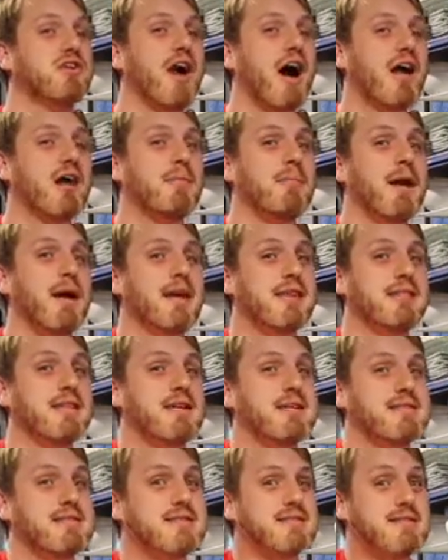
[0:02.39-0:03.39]
how to make
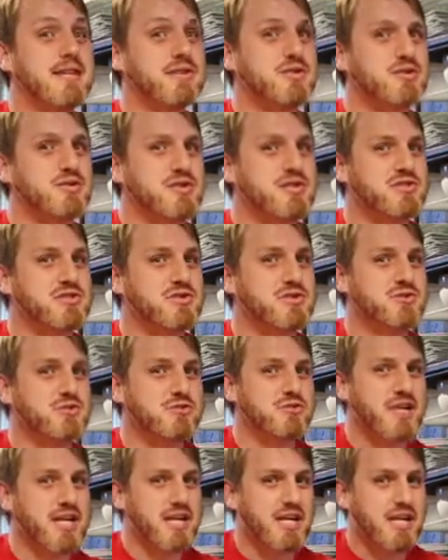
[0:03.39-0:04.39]
this citrus
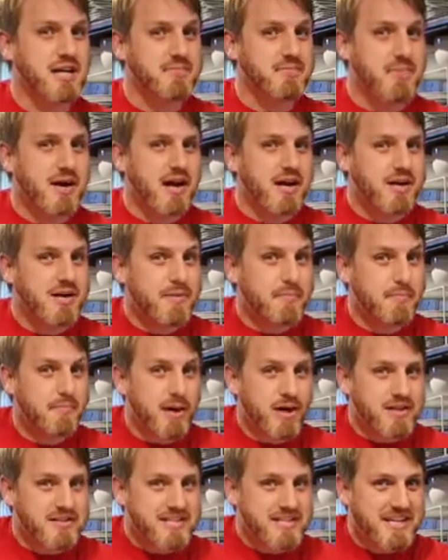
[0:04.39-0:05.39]
dream
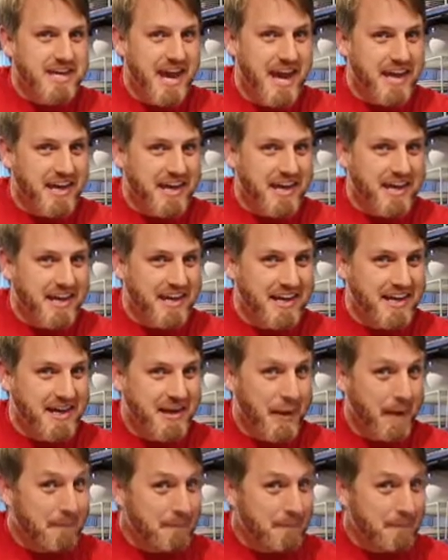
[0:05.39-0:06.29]
bundt cake.